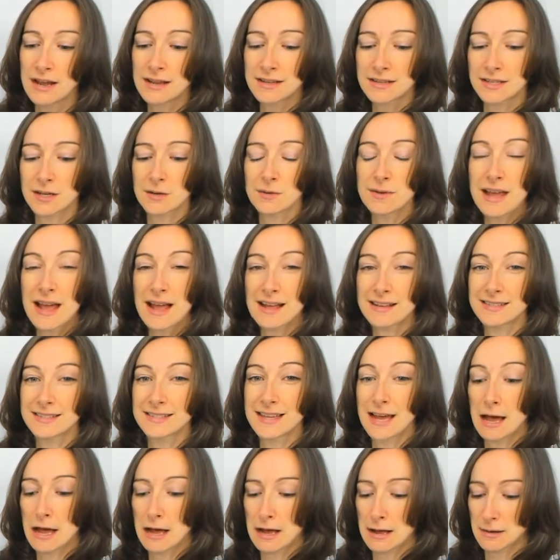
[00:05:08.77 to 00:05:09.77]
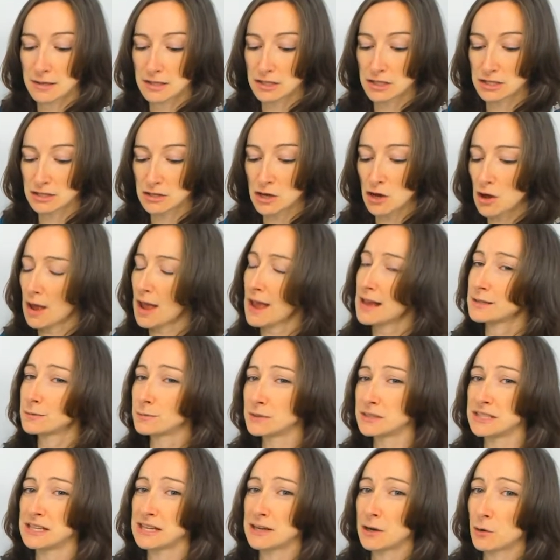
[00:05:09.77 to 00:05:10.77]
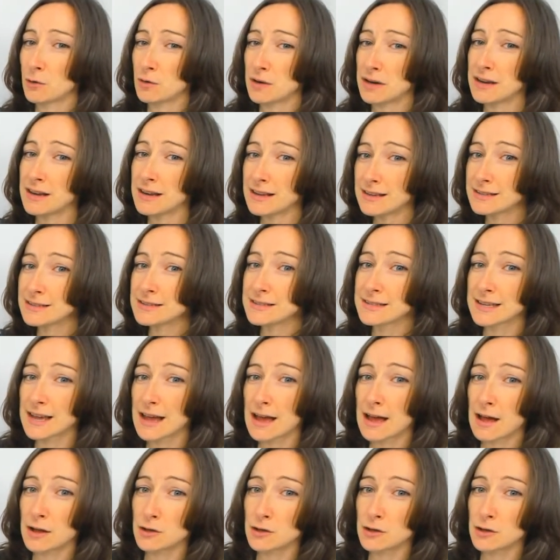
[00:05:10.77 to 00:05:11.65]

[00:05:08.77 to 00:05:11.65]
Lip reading: So yes, Sir Edmund Hillary is,